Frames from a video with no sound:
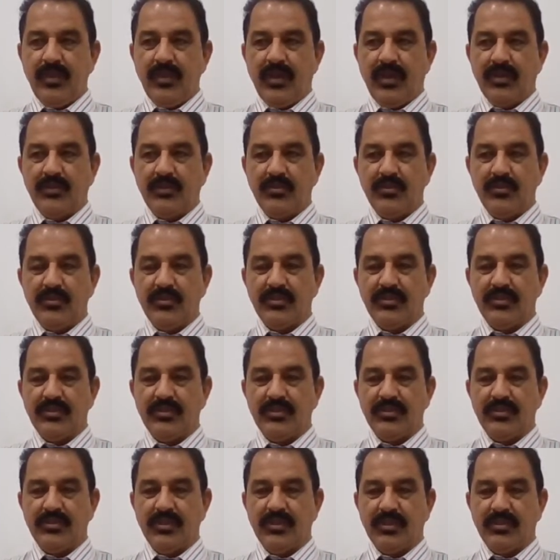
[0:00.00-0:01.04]
Also, this
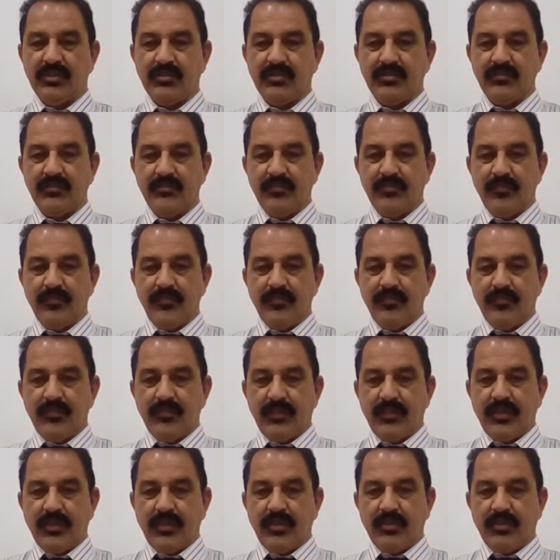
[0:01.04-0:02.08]
is the
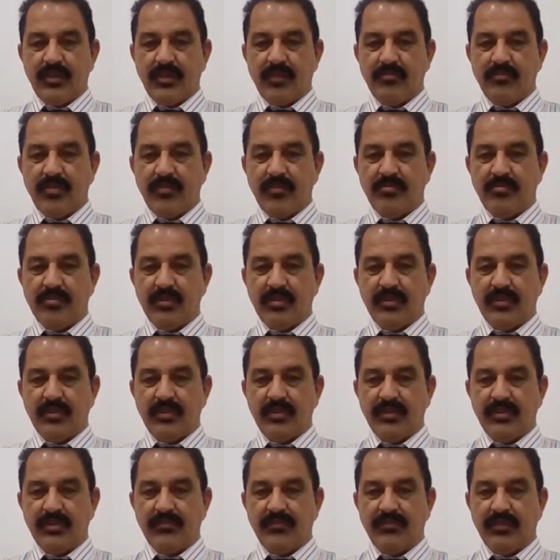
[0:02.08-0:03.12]
top of
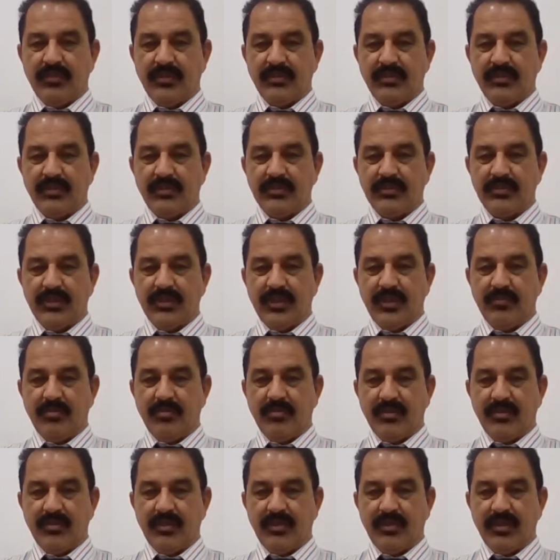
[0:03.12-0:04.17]
concrete for the slab
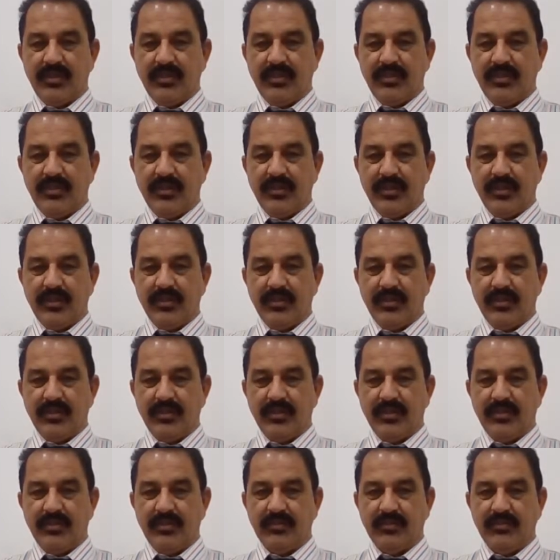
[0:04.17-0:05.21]
on grade and
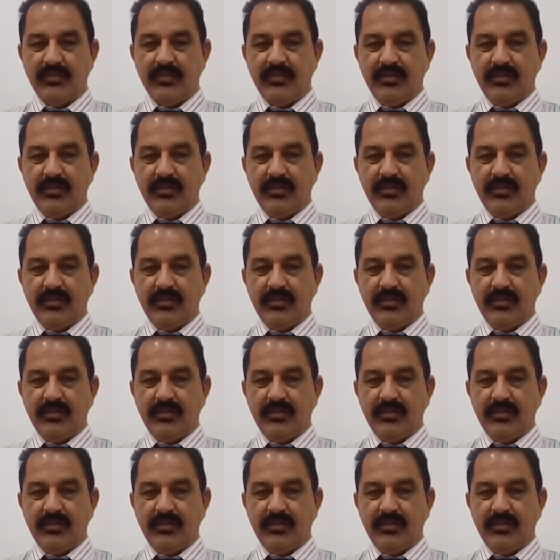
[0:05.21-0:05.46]
the